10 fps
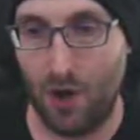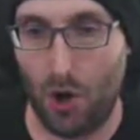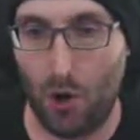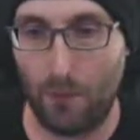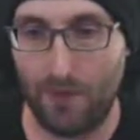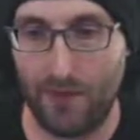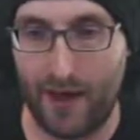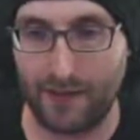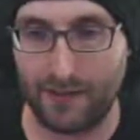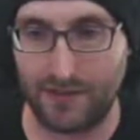hope
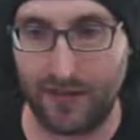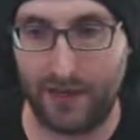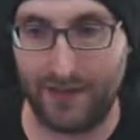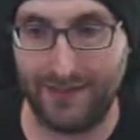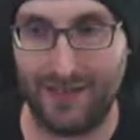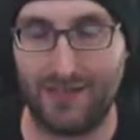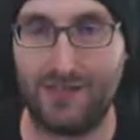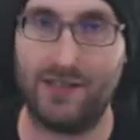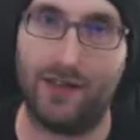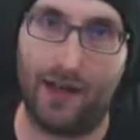that it doesn't
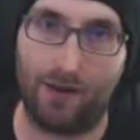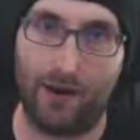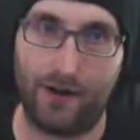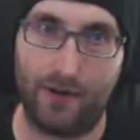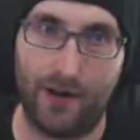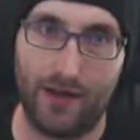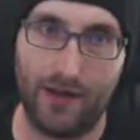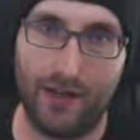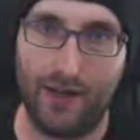sell out right away,